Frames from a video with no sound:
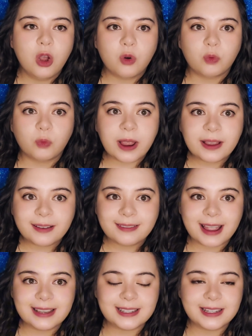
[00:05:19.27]

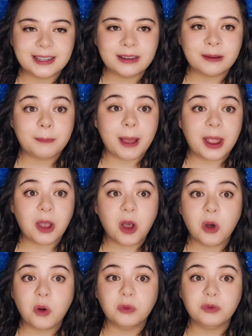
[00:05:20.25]
recognizing my
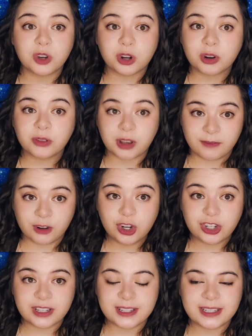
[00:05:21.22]
own
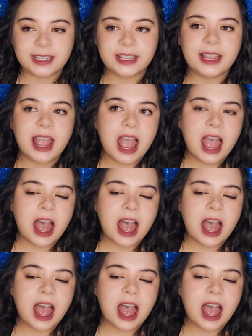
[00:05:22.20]
neurodivergency